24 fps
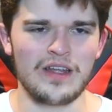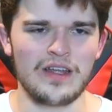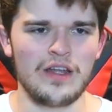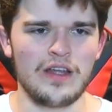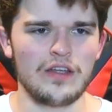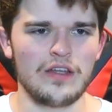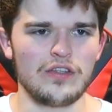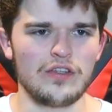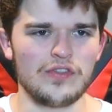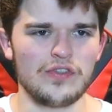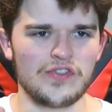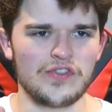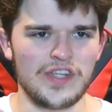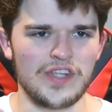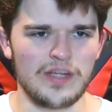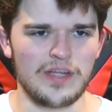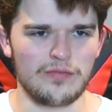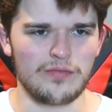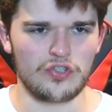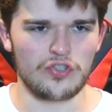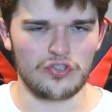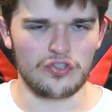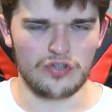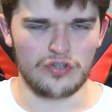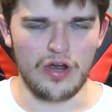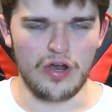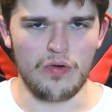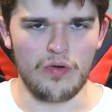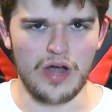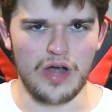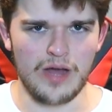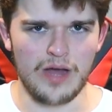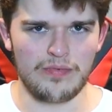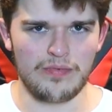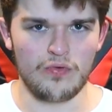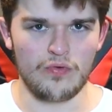You see him show
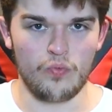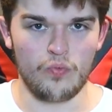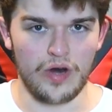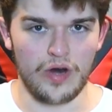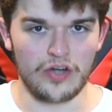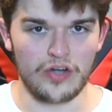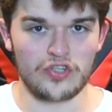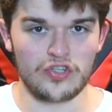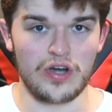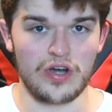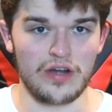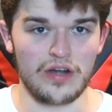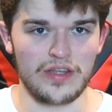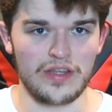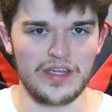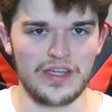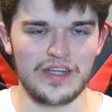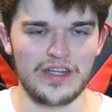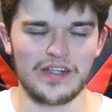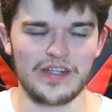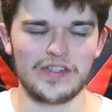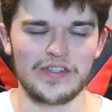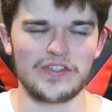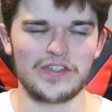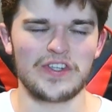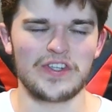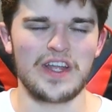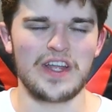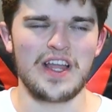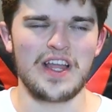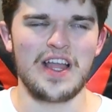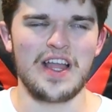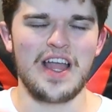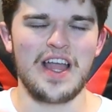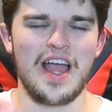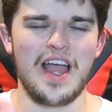up where Charlie is,
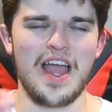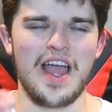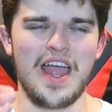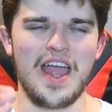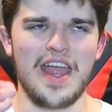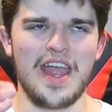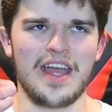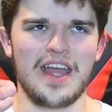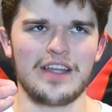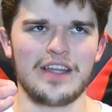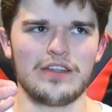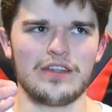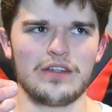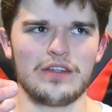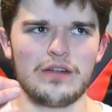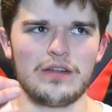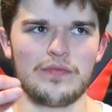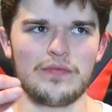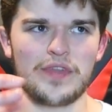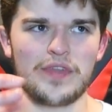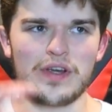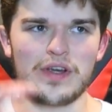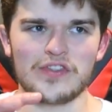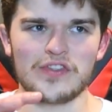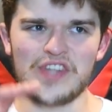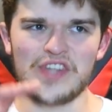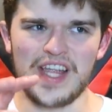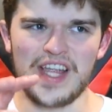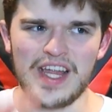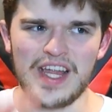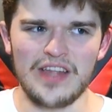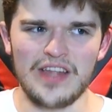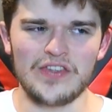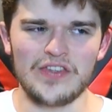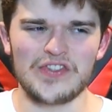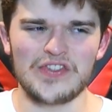and there's
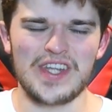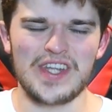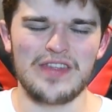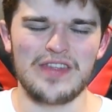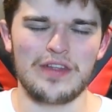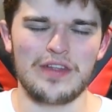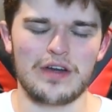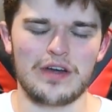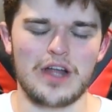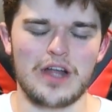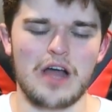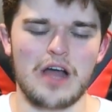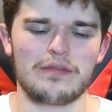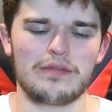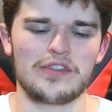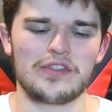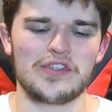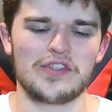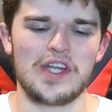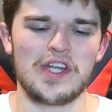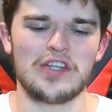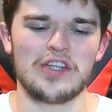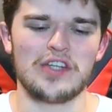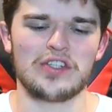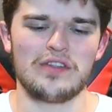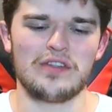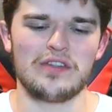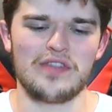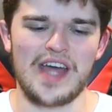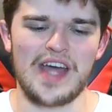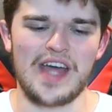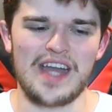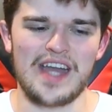hints in their conversation that